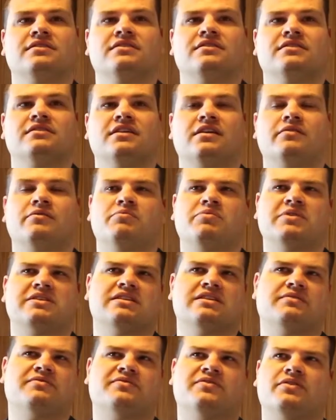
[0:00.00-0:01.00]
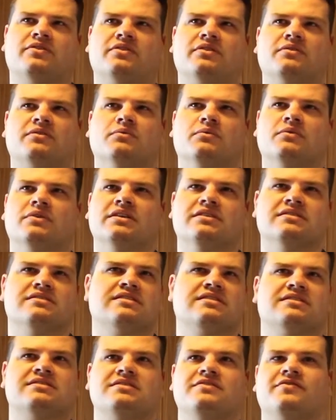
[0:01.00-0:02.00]
And we picked it up for
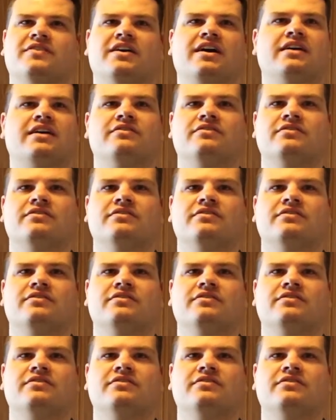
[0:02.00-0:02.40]
$165.